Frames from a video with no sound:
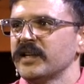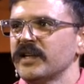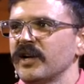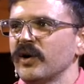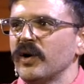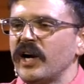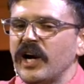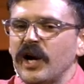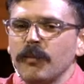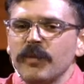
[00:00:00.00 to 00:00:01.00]
You know,
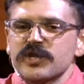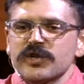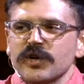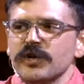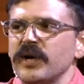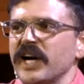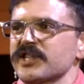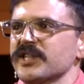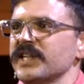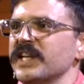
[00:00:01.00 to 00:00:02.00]
how much are you
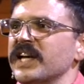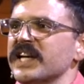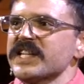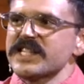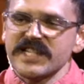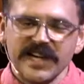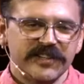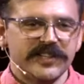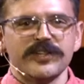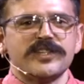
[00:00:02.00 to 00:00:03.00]
actually
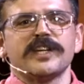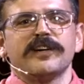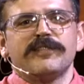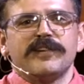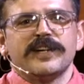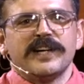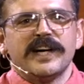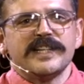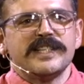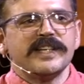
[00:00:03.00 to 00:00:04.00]
selling yourself on an
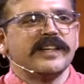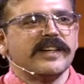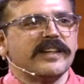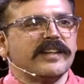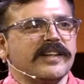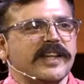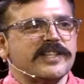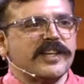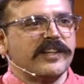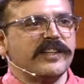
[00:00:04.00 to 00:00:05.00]
idea
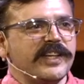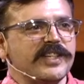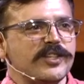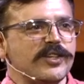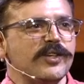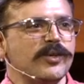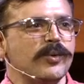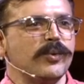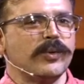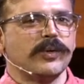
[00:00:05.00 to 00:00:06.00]
that's going to lead to
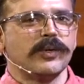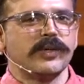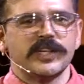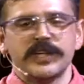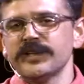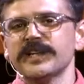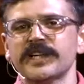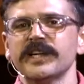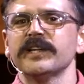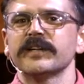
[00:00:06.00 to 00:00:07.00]
you killing a
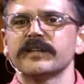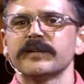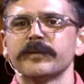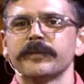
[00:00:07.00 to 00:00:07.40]
king?